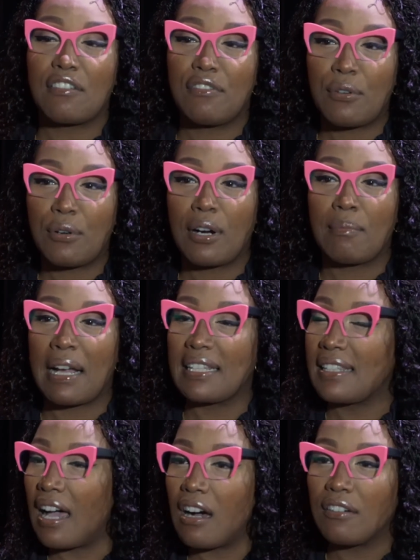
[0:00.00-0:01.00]
for
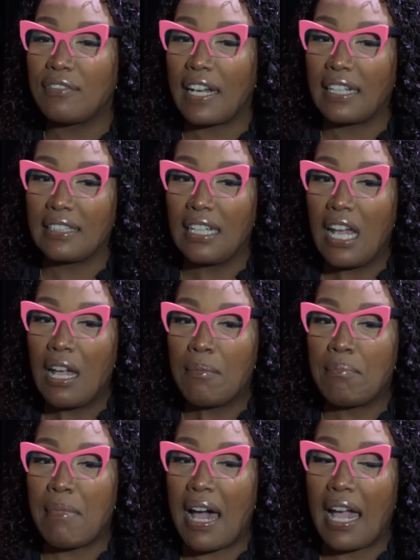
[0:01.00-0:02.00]
myself and
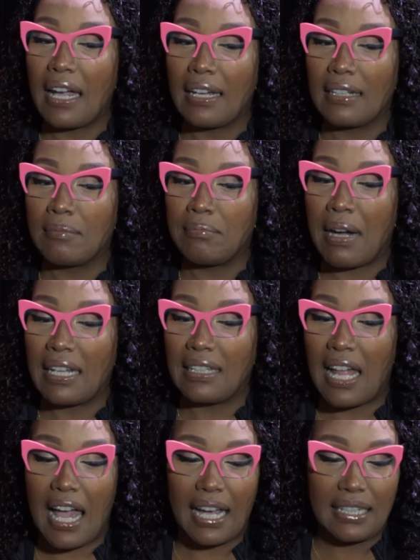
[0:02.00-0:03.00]
my
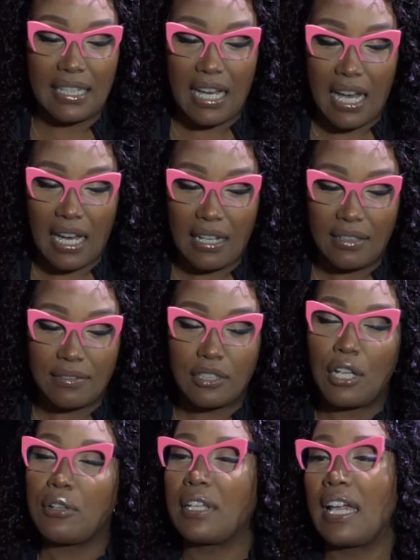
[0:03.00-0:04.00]
line of
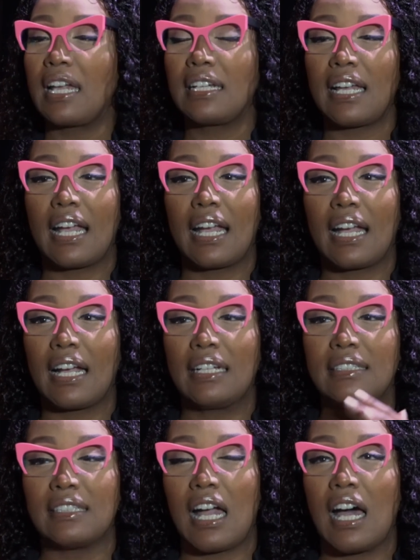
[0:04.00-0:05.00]
clothing
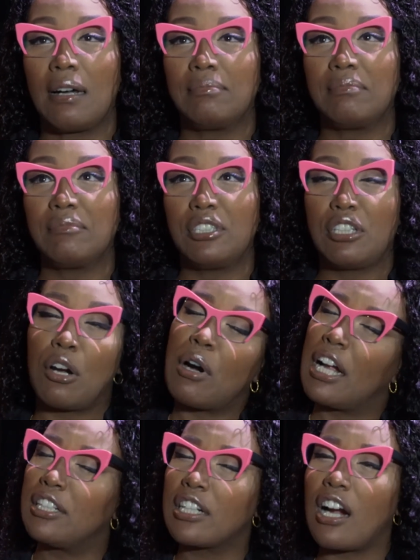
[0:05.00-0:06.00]
and you know,
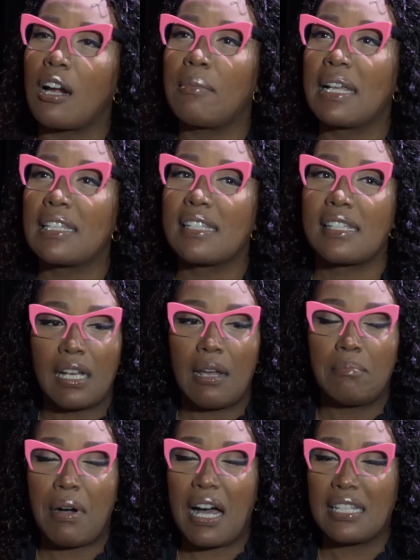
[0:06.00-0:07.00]
undergarments,
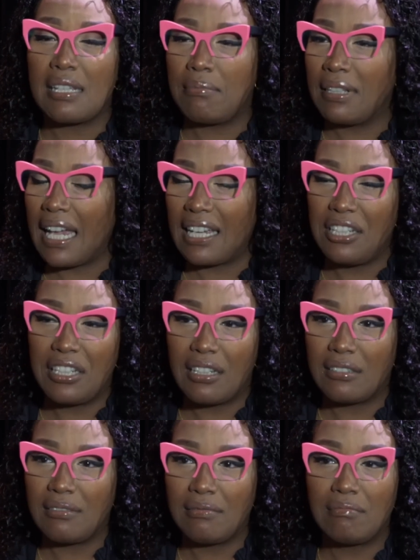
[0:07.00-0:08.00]
and possibly, you
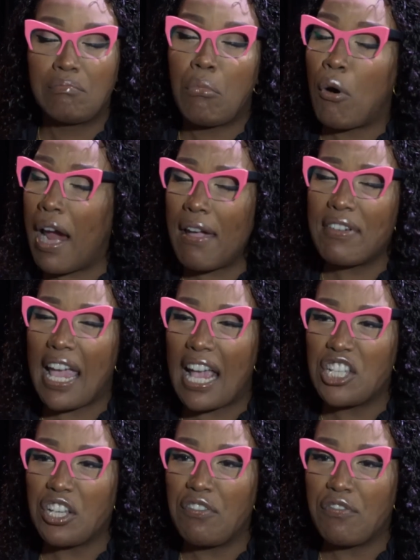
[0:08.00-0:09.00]
know, more
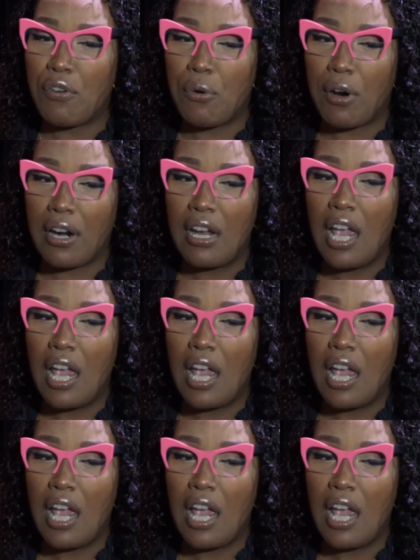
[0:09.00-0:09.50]
advocacy for